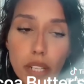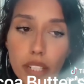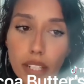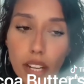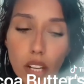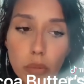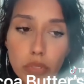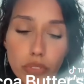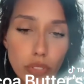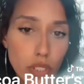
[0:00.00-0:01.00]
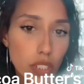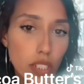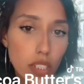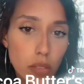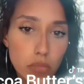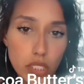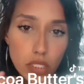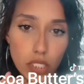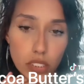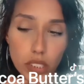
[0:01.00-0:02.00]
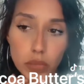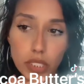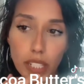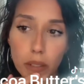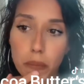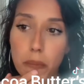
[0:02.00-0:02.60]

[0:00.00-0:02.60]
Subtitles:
account before TikTok took them down.